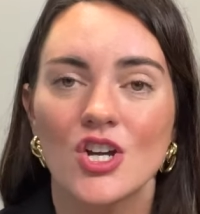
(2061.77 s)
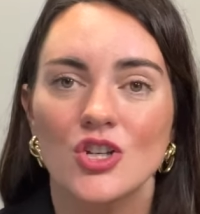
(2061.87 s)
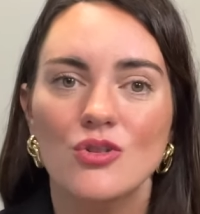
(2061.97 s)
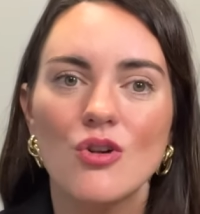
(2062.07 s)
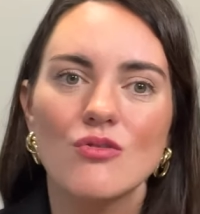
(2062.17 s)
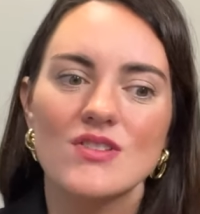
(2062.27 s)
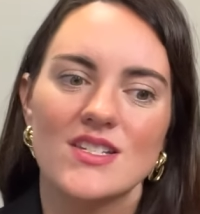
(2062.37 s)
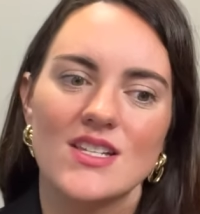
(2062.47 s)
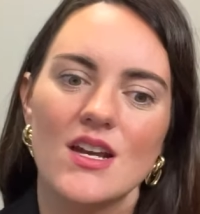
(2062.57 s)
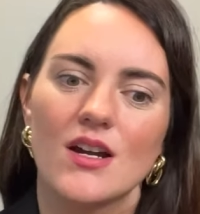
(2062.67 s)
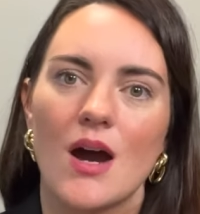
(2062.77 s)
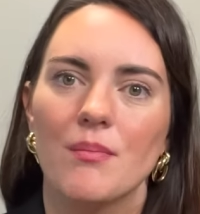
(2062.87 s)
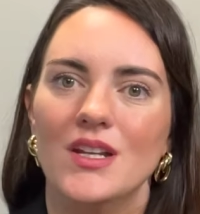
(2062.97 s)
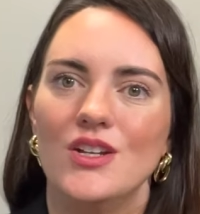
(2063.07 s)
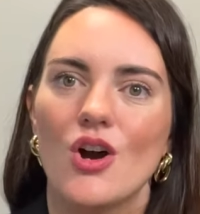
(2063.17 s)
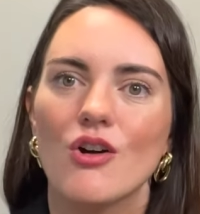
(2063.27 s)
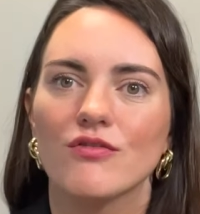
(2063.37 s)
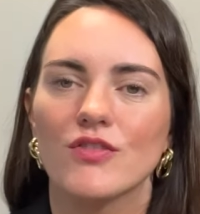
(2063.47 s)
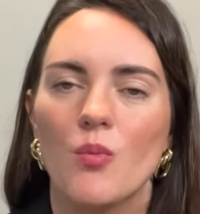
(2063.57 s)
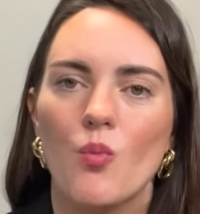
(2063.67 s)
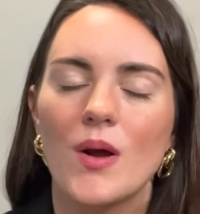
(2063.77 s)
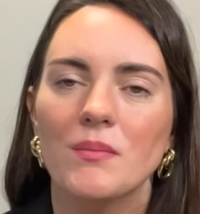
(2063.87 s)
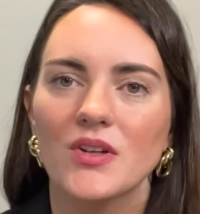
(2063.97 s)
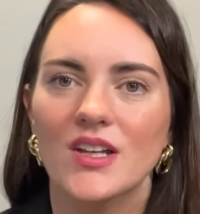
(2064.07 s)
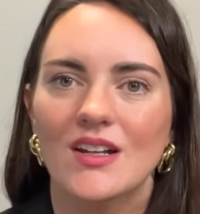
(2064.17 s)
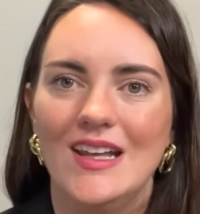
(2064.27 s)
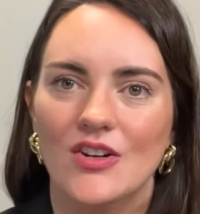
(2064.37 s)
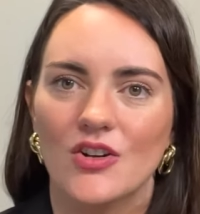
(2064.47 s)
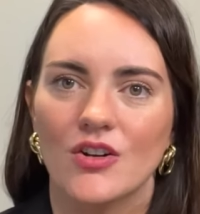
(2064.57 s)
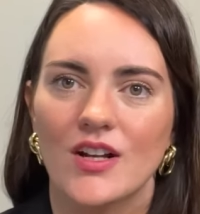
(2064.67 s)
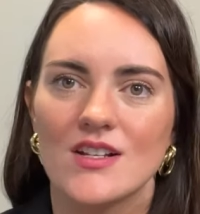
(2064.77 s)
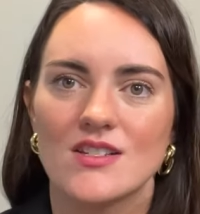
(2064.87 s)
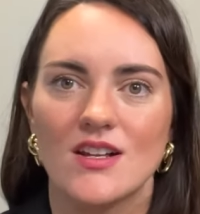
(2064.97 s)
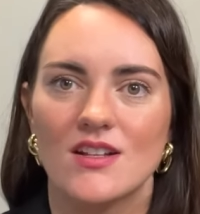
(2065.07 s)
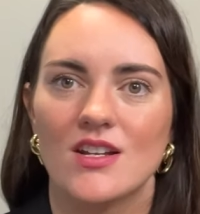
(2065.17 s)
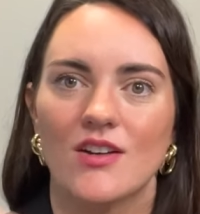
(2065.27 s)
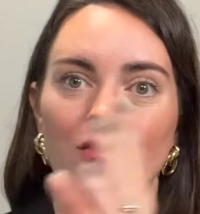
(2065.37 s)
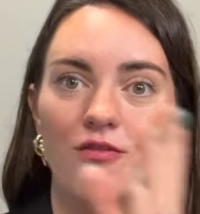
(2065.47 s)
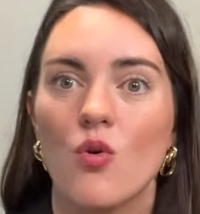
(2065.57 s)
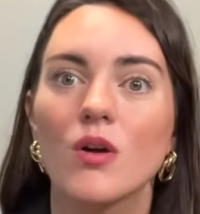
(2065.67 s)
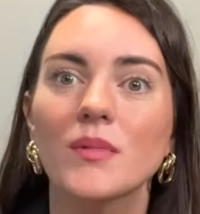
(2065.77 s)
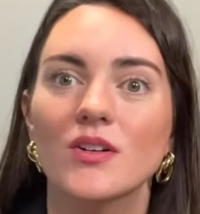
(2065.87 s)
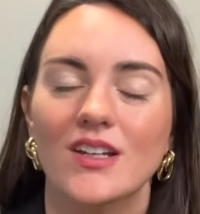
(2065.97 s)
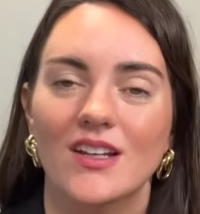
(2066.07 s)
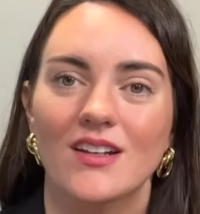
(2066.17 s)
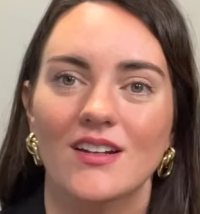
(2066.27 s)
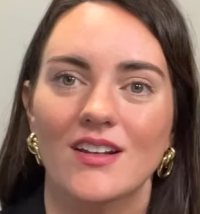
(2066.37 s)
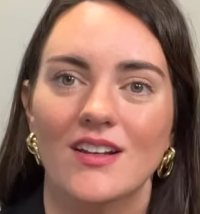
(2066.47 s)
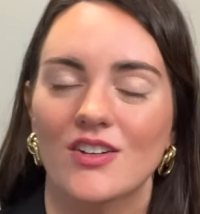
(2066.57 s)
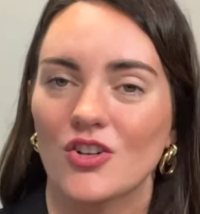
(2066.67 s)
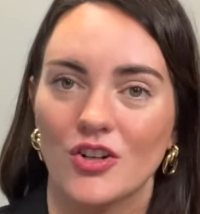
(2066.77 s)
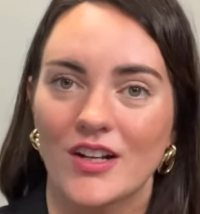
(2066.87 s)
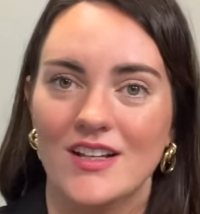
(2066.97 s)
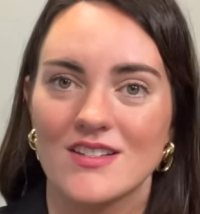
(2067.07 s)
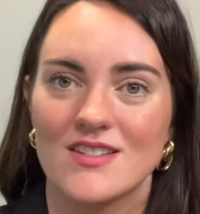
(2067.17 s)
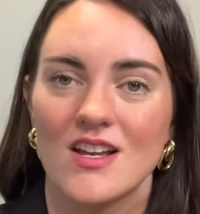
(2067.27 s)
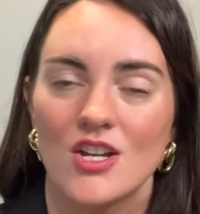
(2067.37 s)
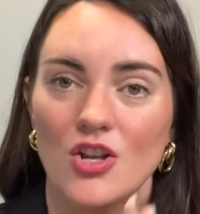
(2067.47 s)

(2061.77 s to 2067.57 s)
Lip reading: You don't see a company go from 1 million in earnings to 4 million in earnings,